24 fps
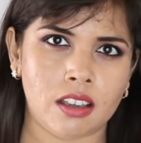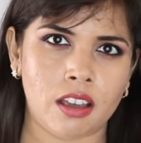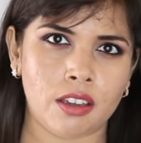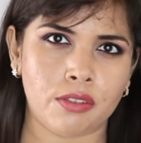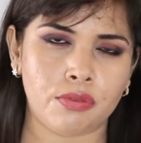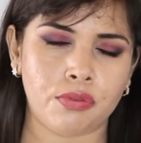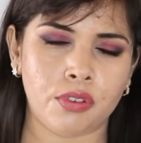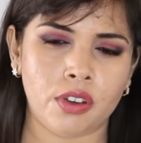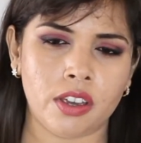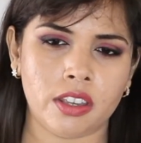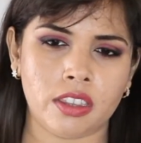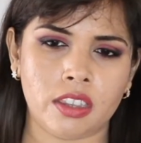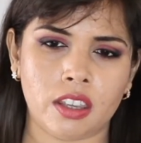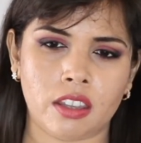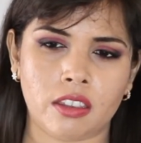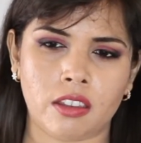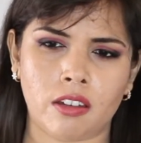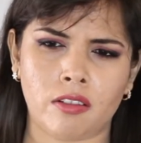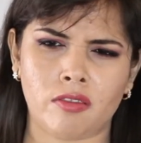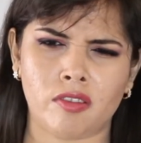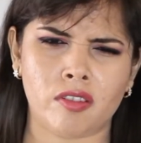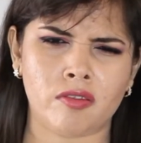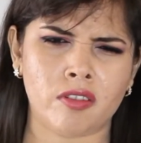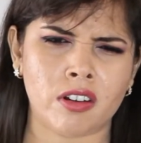I find that
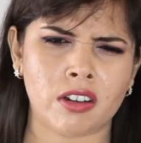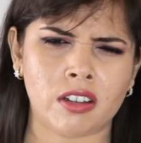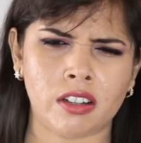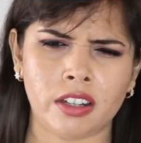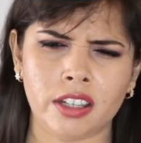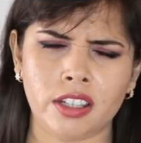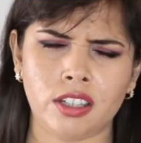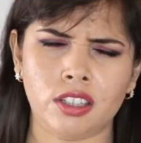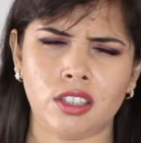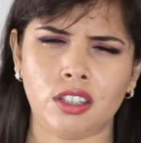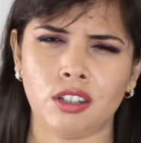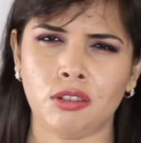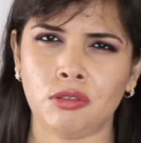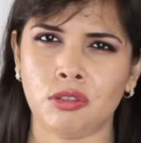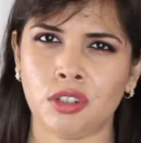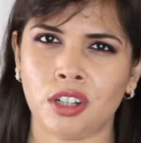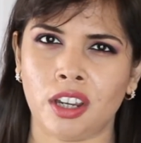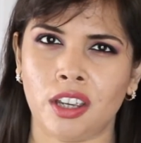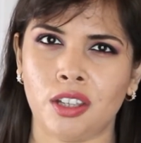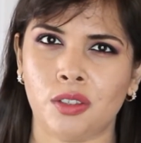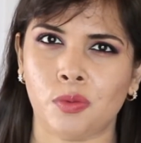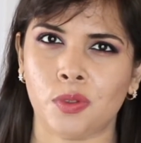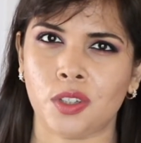there are at least two shades